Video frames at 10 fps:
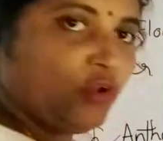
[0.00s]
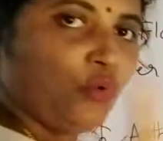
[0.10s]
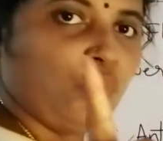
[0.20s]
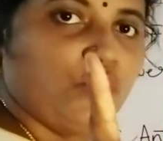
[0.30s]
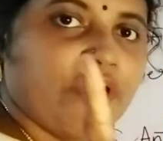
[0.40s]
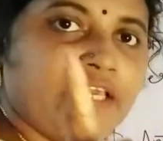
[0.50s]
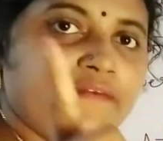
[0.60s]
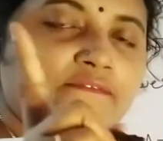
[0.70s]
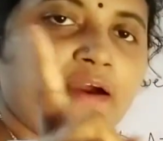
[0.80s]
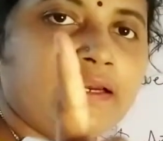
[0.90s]
Only
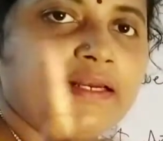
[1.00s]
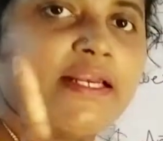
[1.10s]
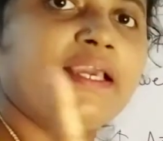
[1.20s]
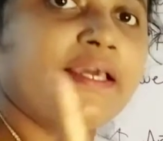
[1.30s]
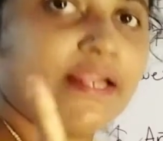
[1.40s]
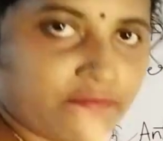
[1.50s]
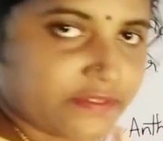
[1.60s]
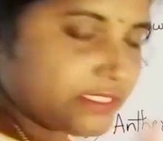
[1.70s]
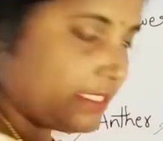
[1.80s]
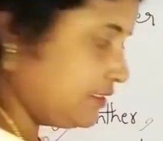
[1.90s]
one layer of
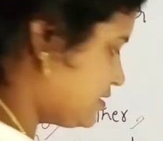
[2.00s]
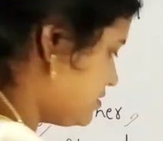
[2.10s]
cells.